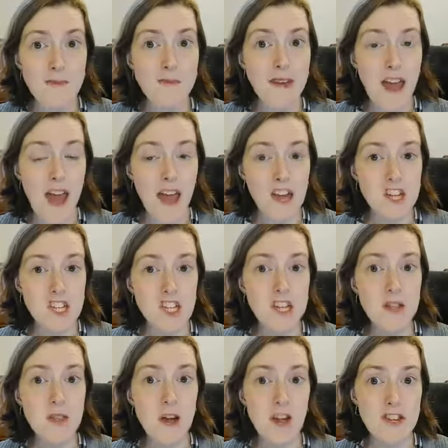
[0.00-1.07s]
I'm
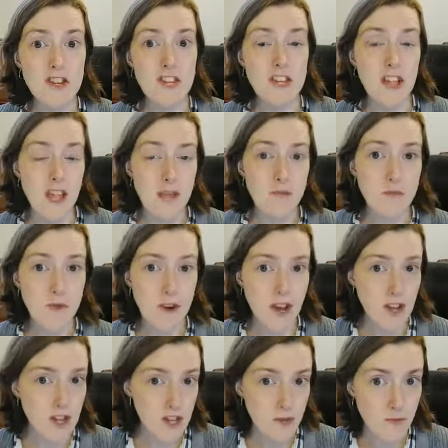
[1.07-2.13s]
actually launching a
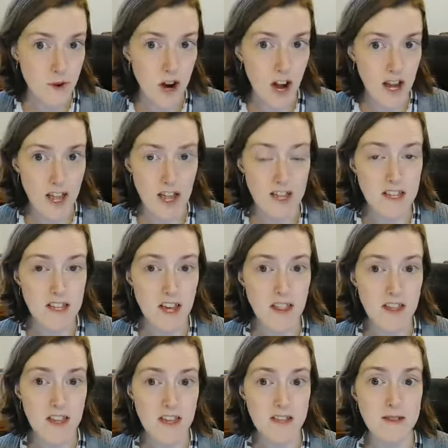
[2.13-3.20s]
brand new product
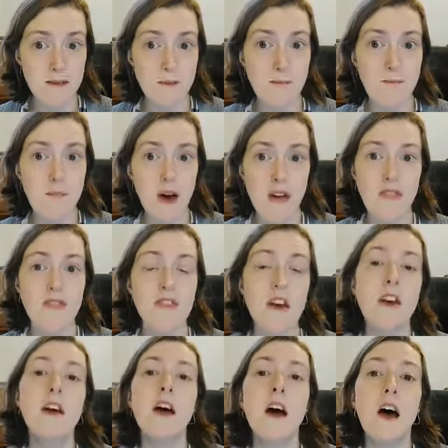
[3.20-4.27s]
this month
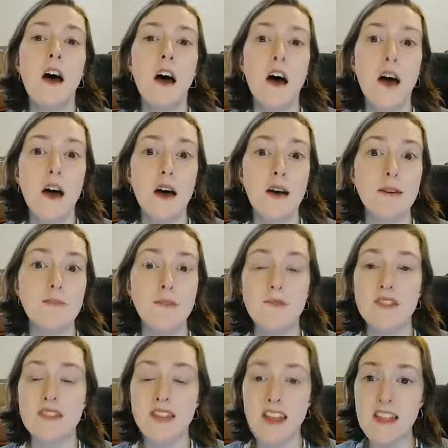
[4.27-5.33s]

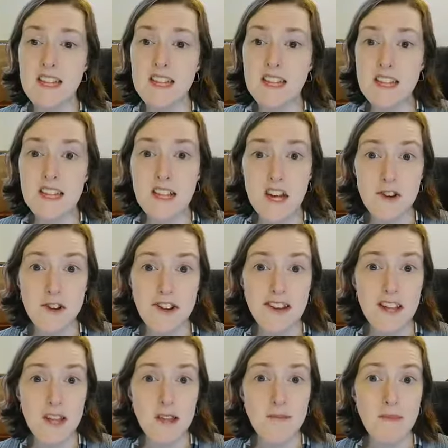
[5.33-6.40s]
with daily
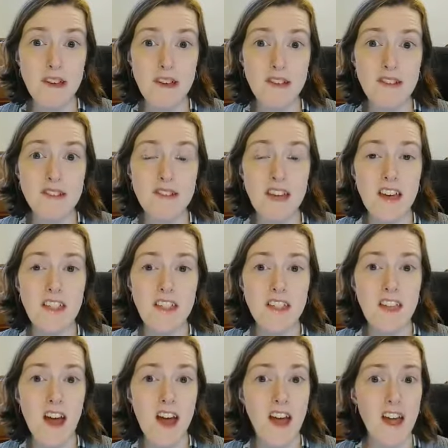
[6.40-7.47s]
decluttering emails
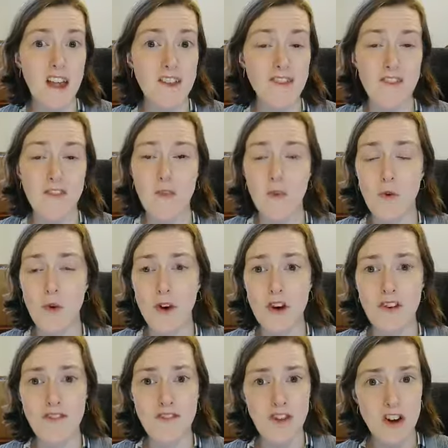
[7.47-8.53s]
that
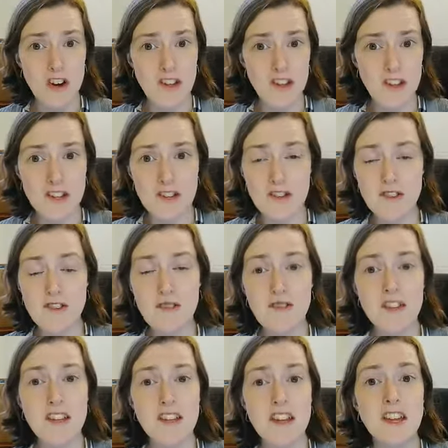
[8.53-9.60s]
for very little you
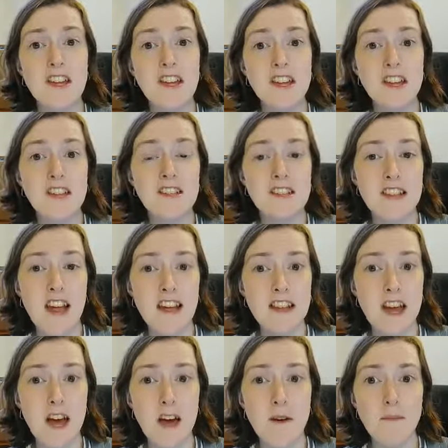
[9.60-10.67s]
can
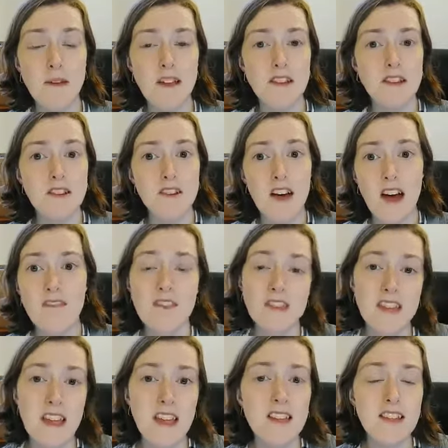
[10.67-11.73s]
sign up and it'll have a
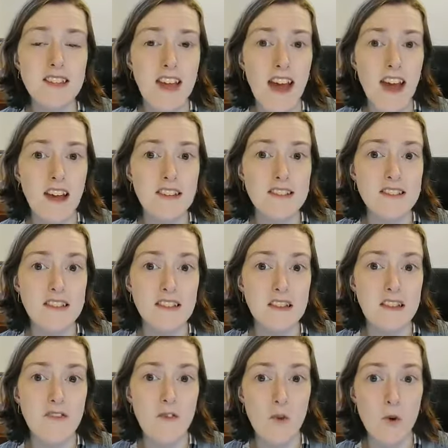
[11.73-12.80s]
daily task
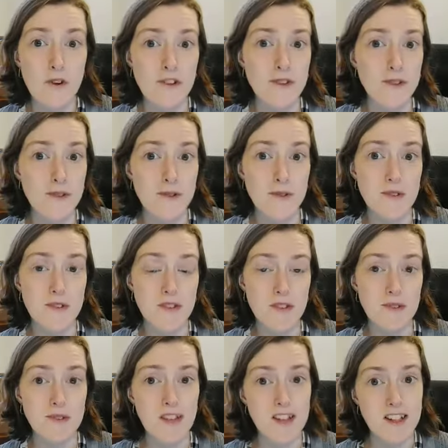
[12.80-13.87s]
for you
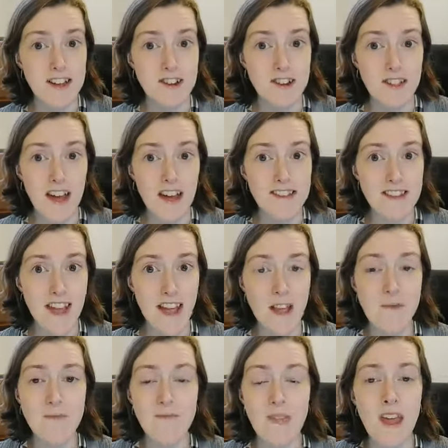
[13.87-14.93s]
to declutter that day.